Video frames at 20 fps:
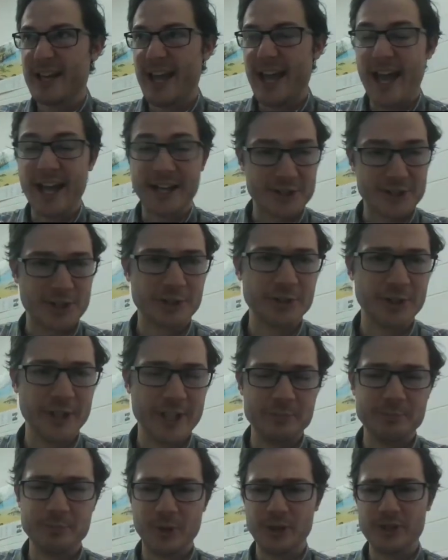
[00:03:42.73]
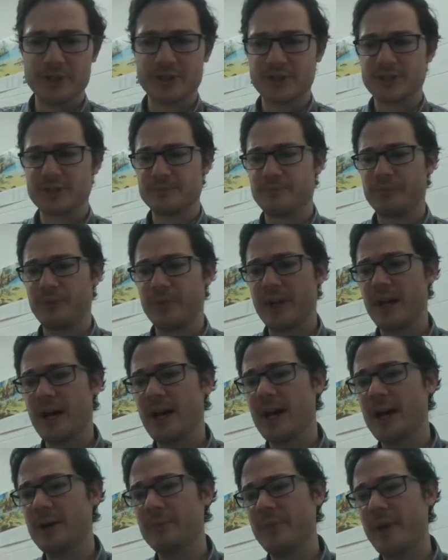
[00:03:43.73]
external inputs
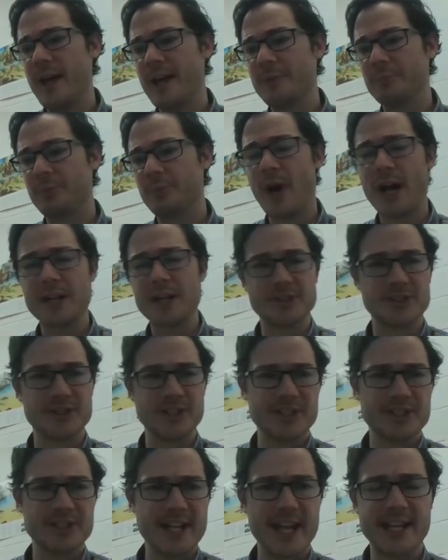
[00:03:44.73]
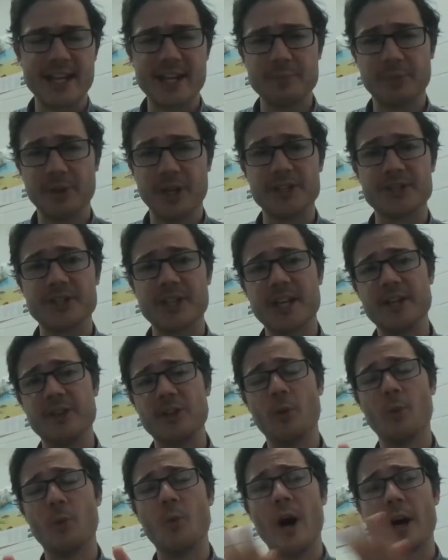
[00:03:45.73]
and processes taking place in
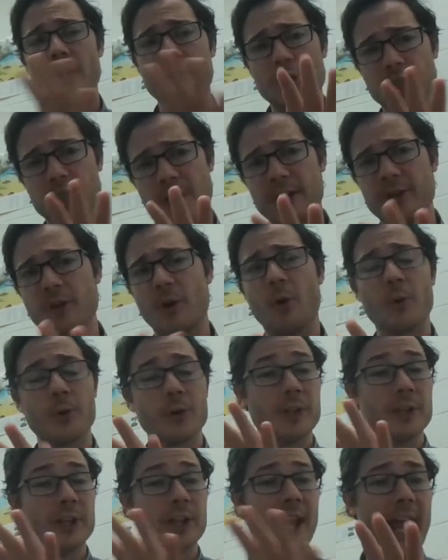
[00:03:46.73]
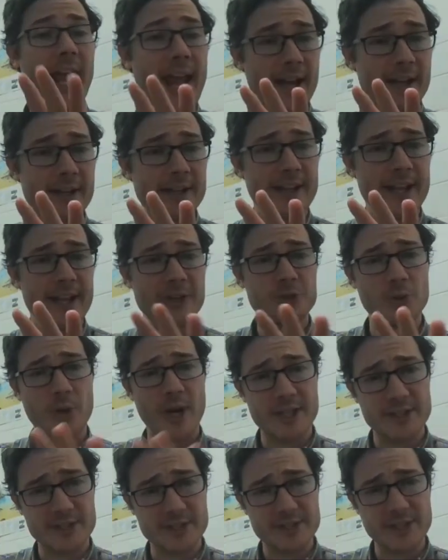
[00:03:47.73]
the watershed or the land that
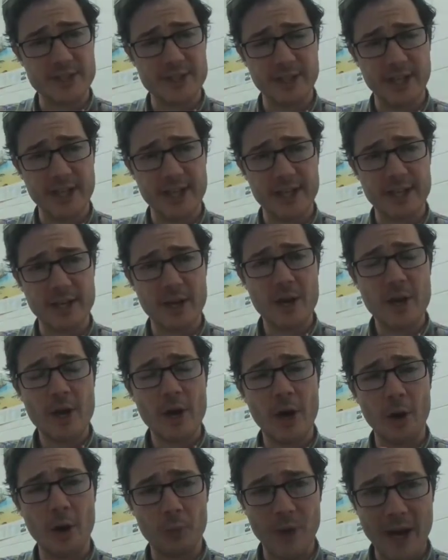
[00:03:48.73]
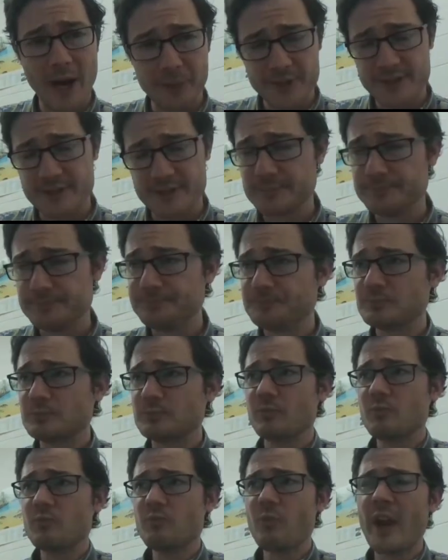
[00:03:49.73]
drains into the lake around it.
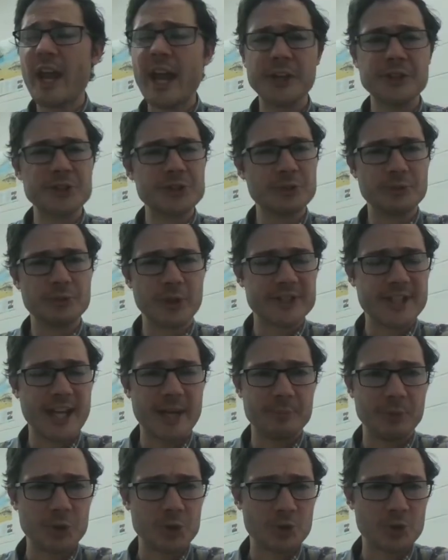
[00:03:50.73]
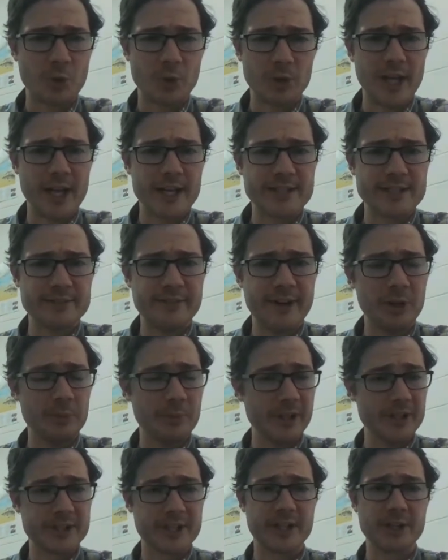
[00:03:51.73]
And so, for example, shoreline
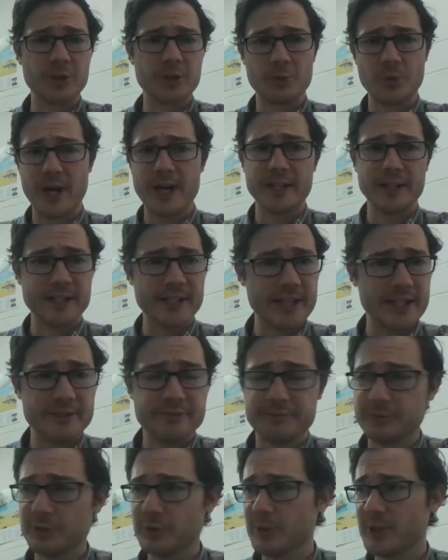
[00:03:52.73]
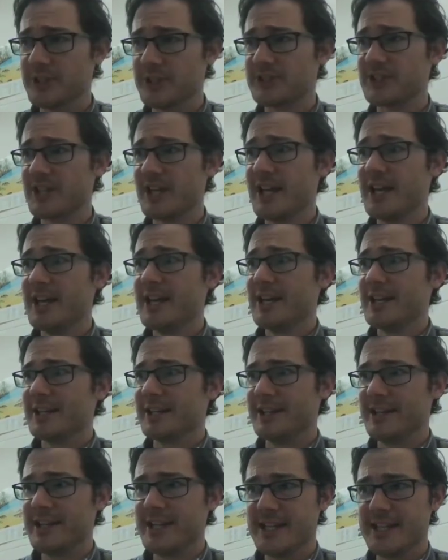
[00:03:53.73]
development can greatly influence
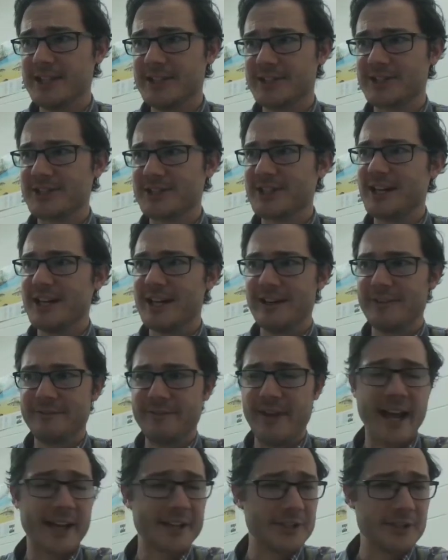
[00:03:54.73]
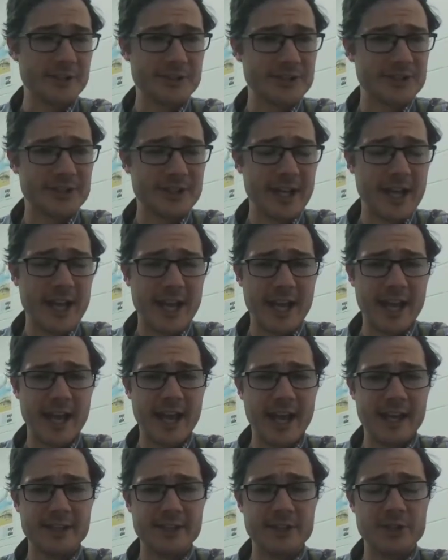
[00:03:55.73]
these factors,
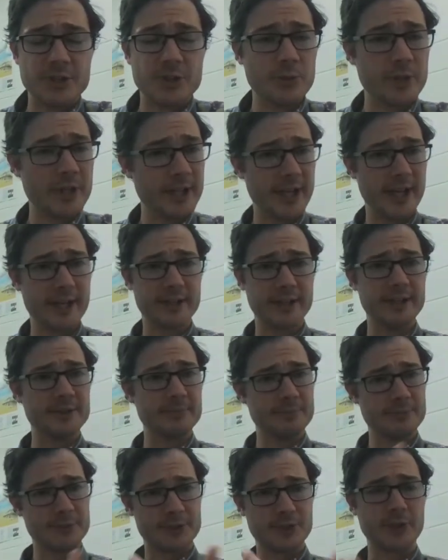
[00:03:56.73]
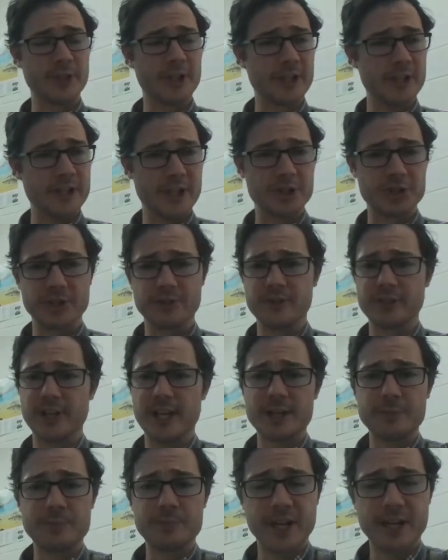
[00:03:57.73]
and you can get a certain condition of the
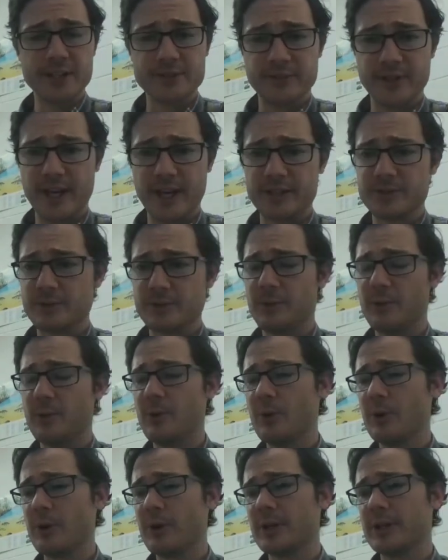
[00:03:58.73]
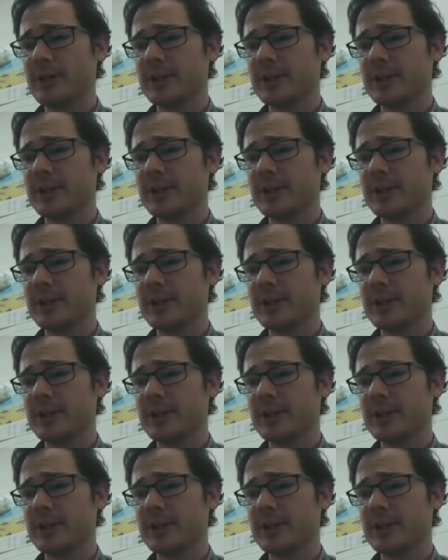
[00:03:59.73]
lake because of that. Or